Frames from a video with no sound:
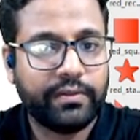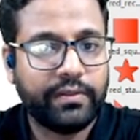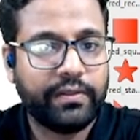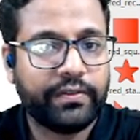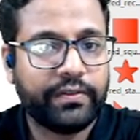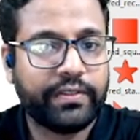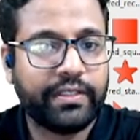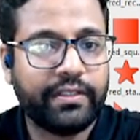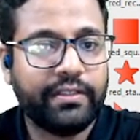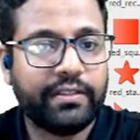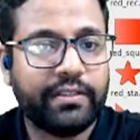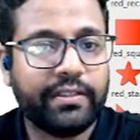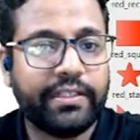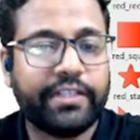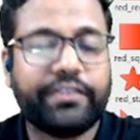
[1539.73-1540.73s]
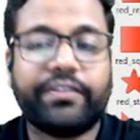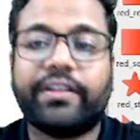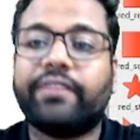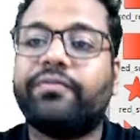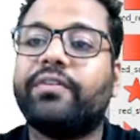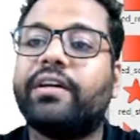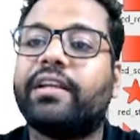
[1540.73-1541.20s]
Sir, let's say
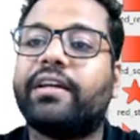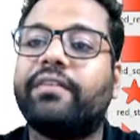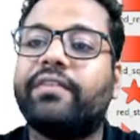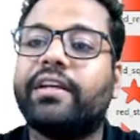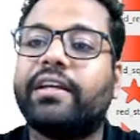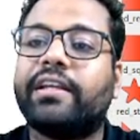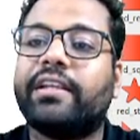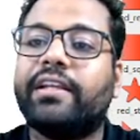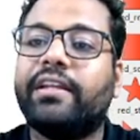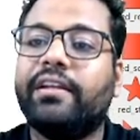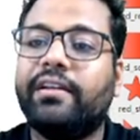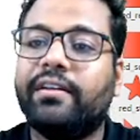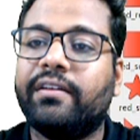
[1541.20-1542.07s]
if we are having any,